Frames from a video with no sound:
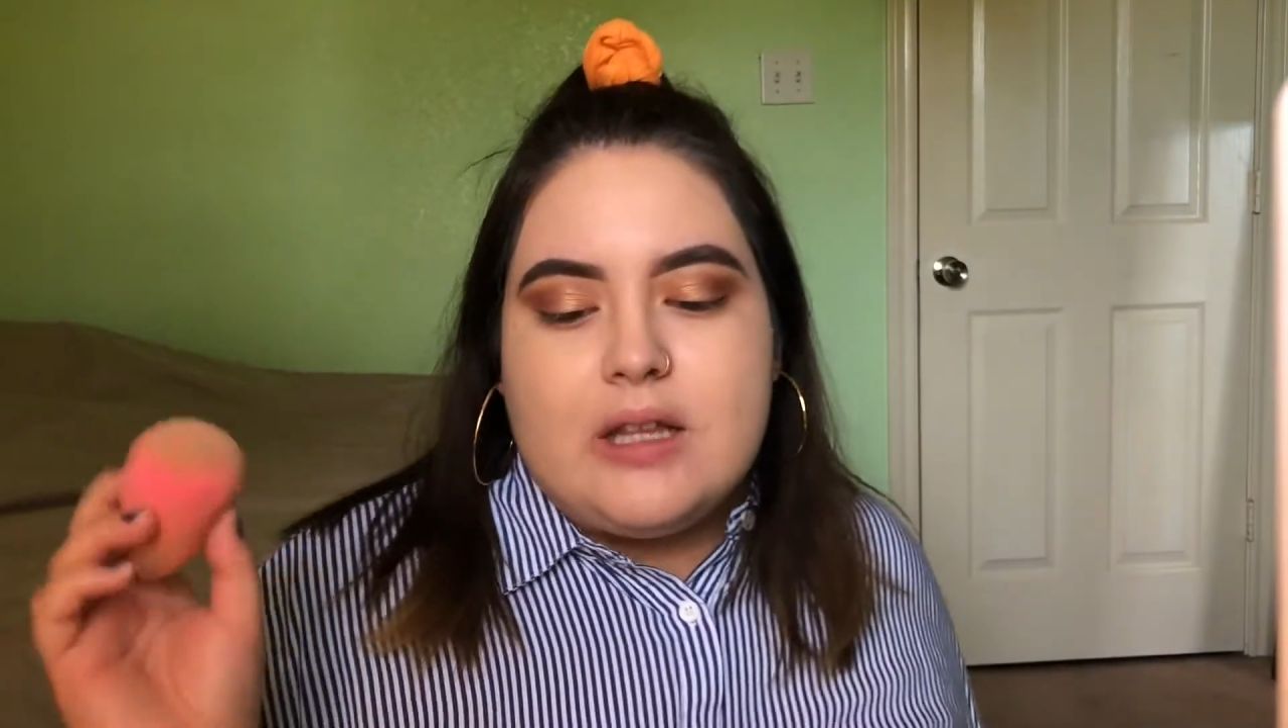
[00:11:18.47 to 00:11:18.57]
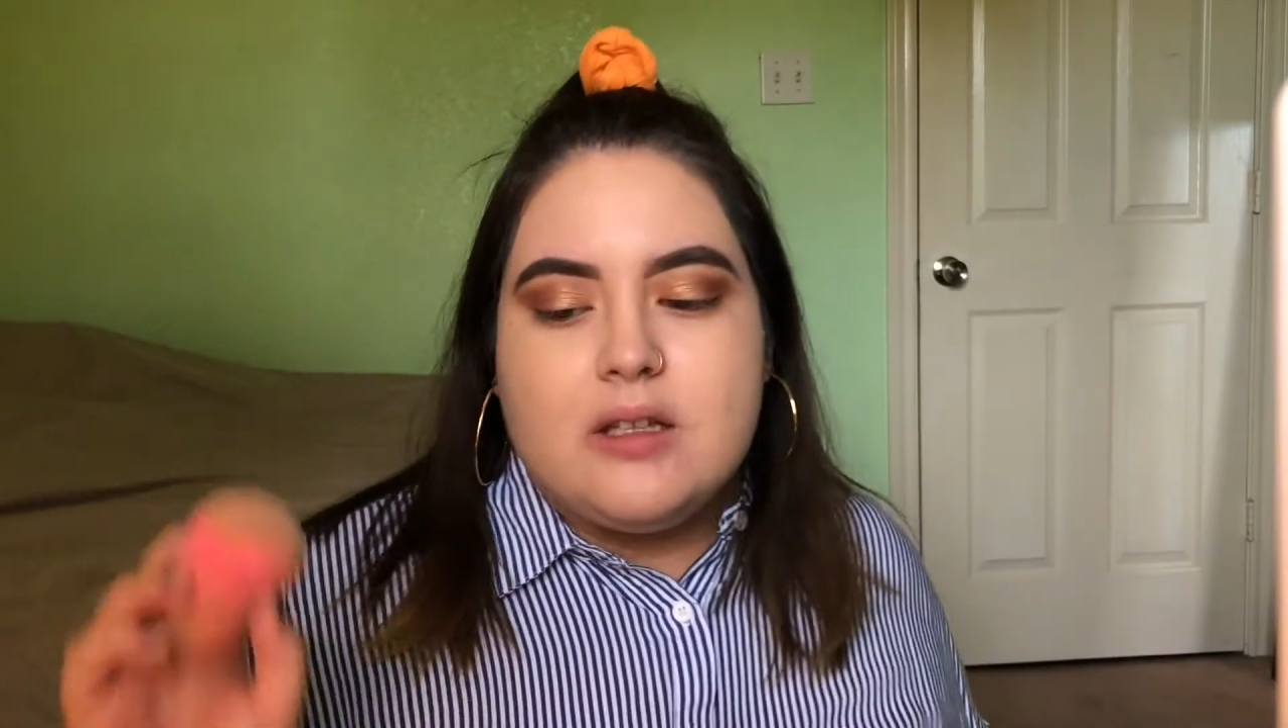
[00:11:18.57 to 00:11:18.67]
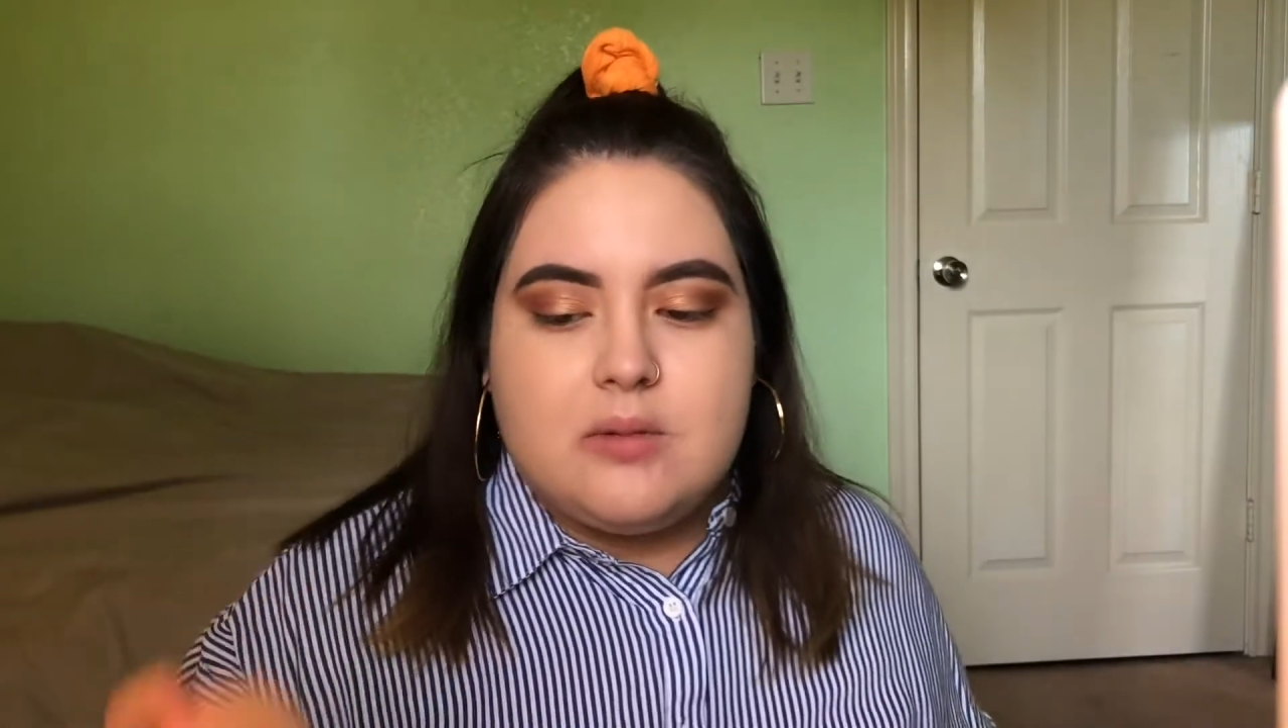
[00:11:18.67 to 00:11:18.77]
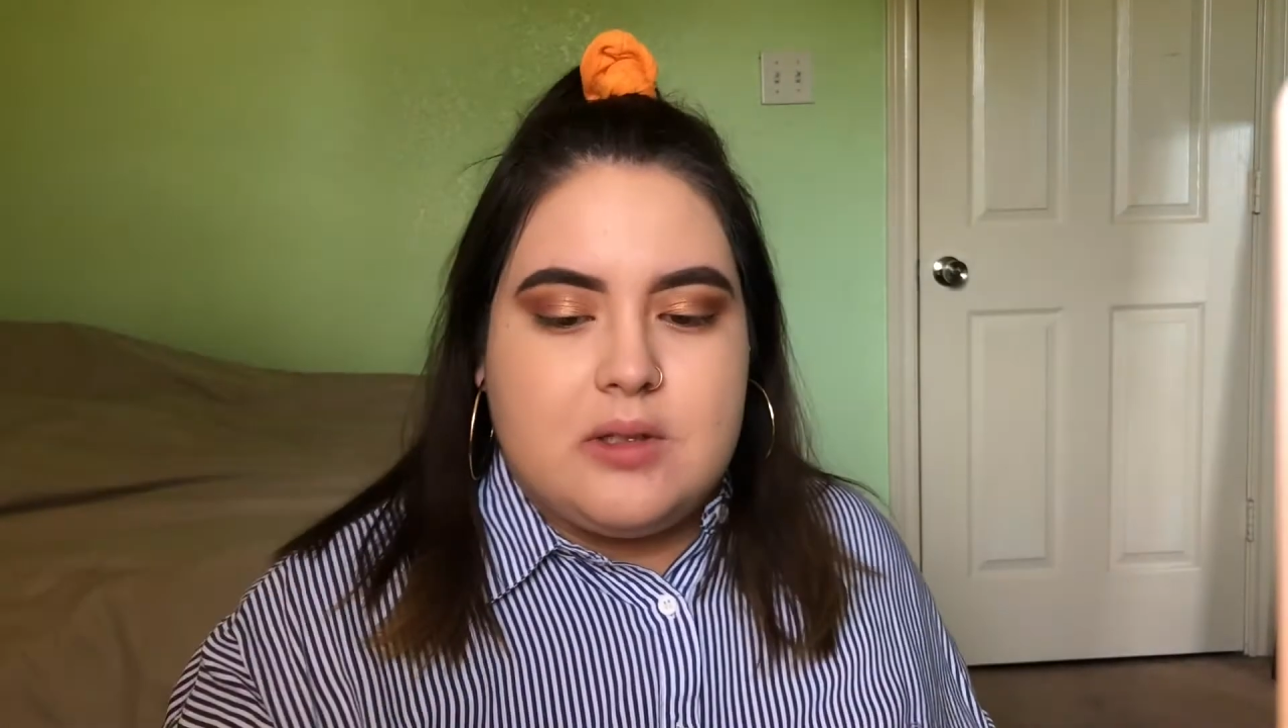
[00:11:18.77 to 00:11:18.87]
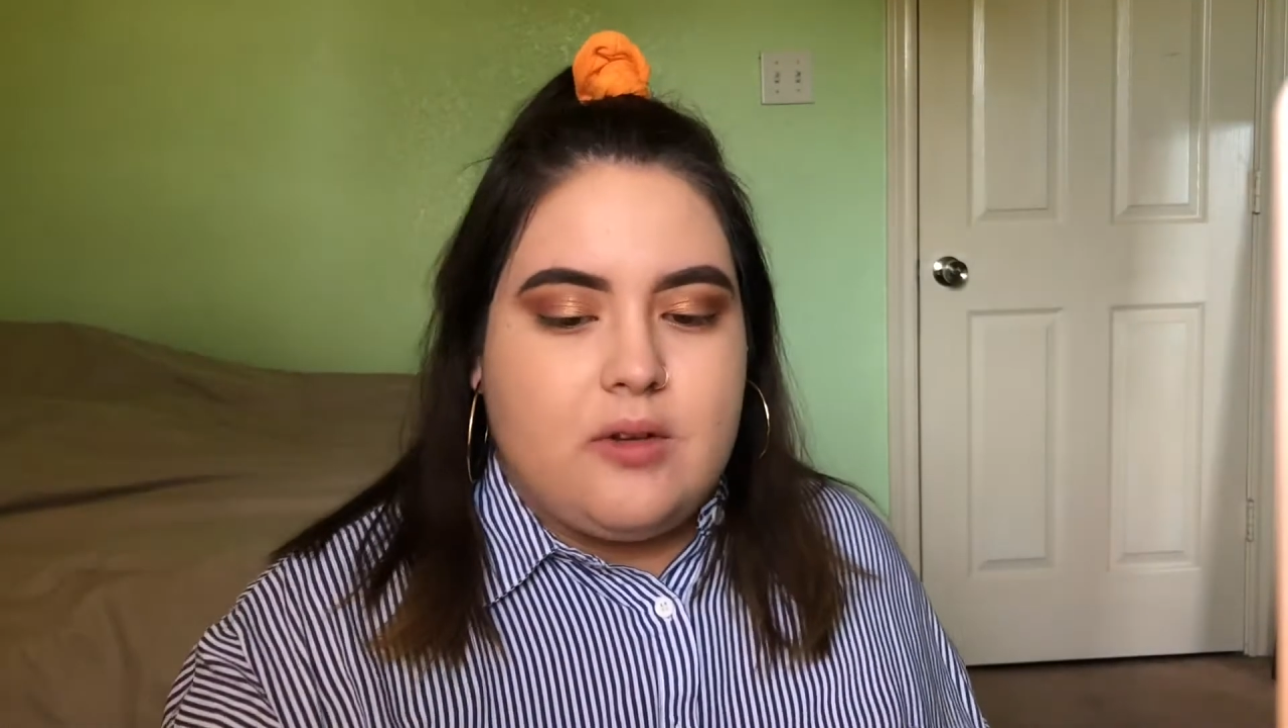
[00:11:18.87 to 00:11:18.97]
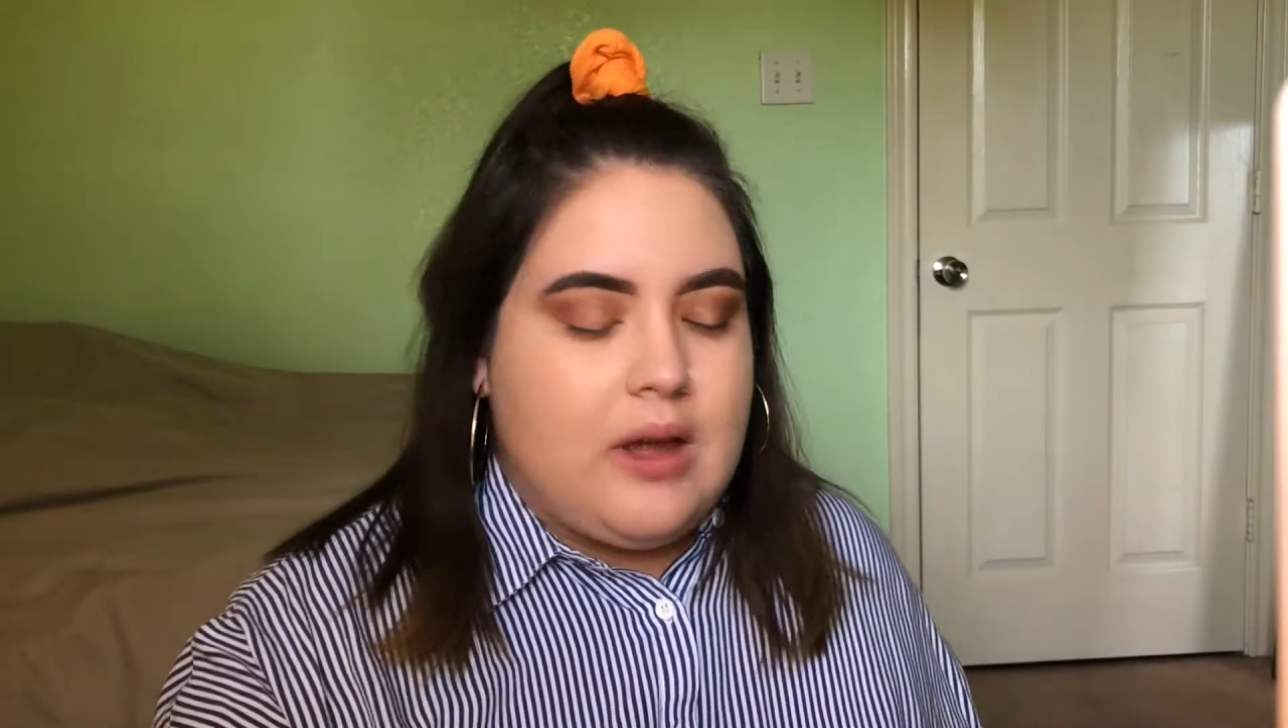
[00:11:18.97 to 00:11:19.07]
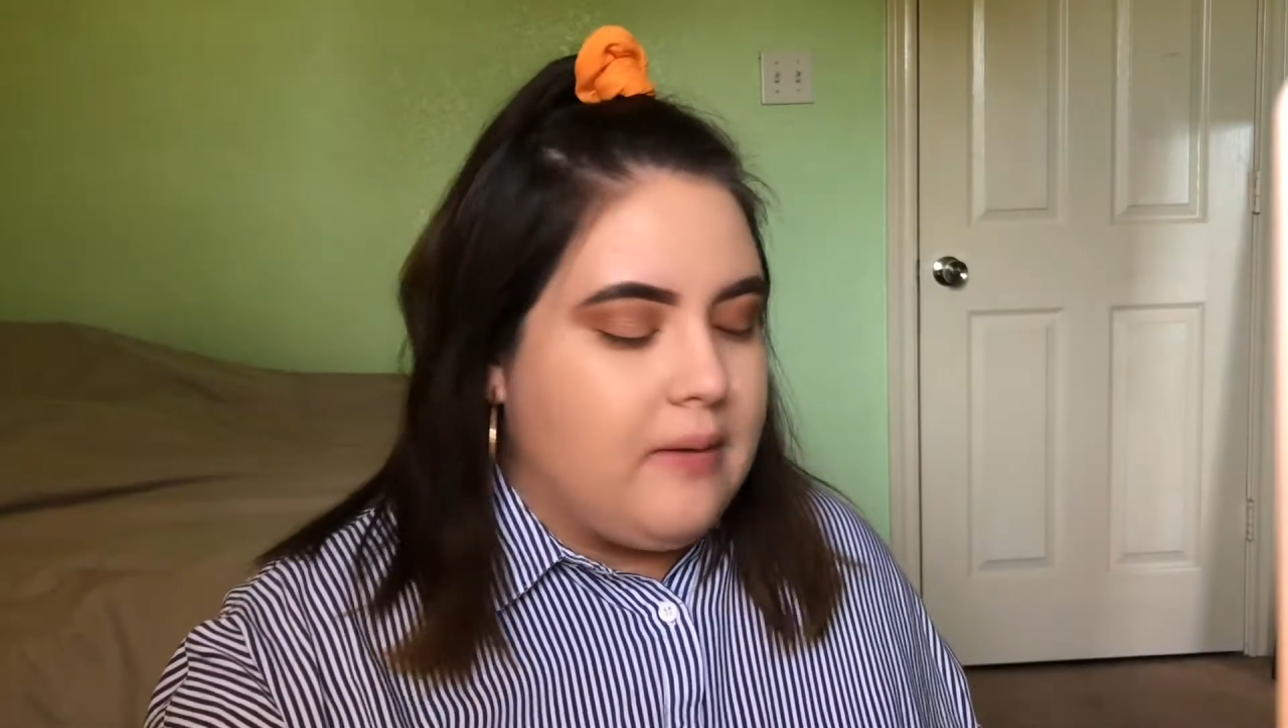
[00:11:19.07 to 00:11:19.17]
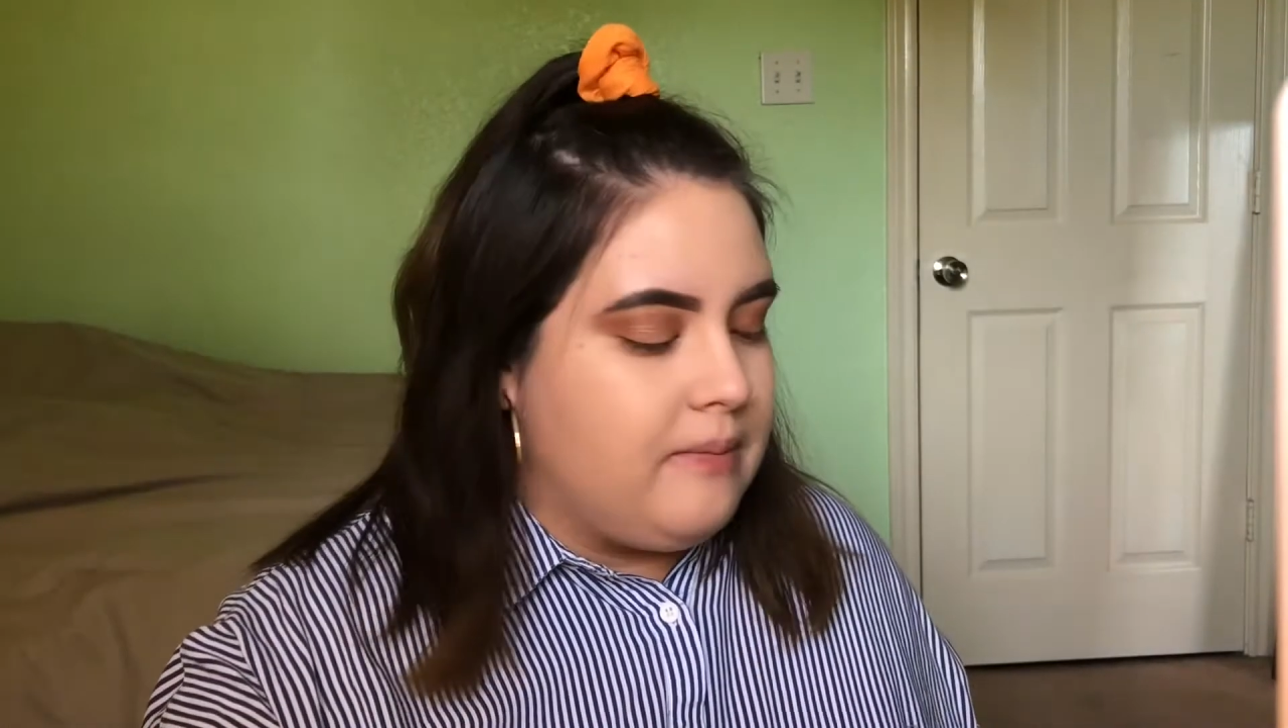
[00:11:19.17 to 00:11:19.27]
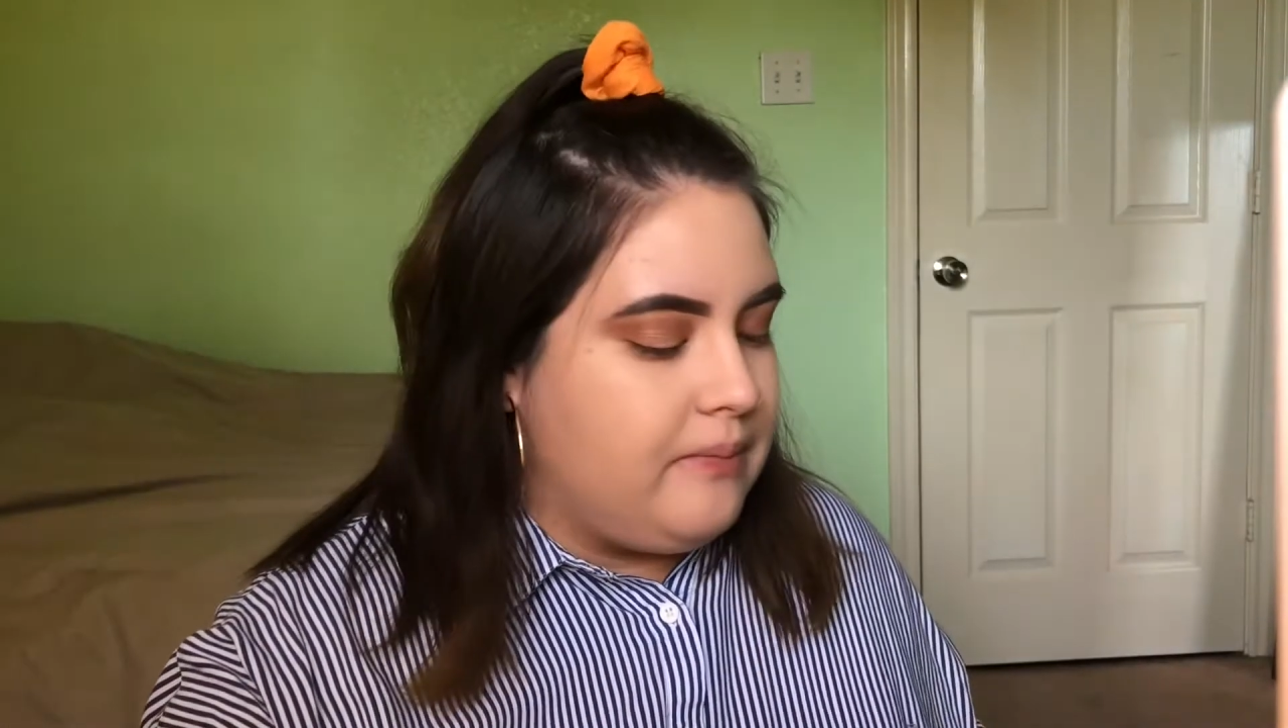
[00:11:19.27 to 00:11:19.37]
this was okay?